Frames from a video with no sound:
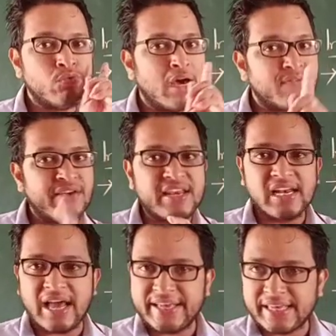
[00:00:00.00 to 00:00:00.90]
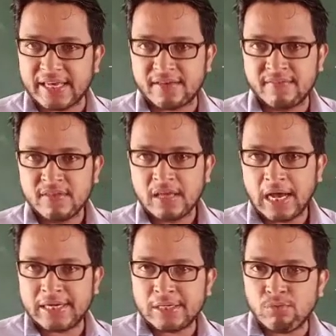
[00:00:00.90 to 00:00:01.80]
you are very liking,
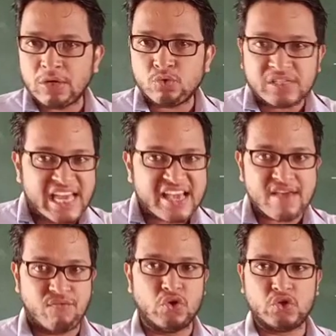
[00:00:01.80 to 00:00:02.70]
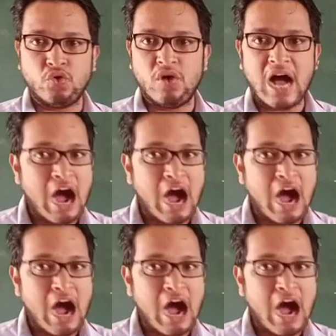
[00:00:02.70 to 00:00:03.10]
and you want to take a photo.